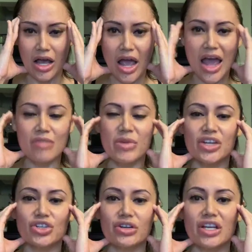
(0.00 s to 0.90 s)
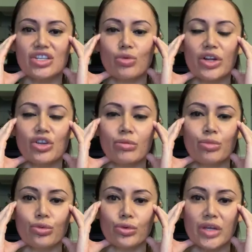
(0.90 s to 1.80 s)
And make sure each one you're
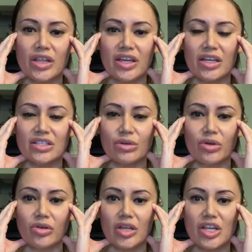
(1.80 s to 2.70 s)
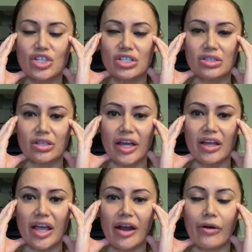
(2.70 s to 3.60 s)
breathing into each
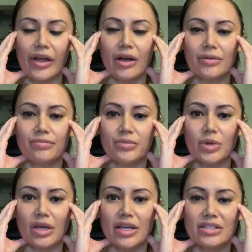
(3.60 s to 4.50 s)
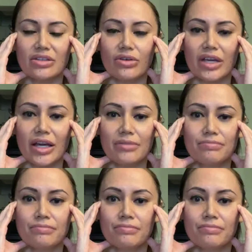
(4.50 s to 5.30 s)
like area. Okay, so again.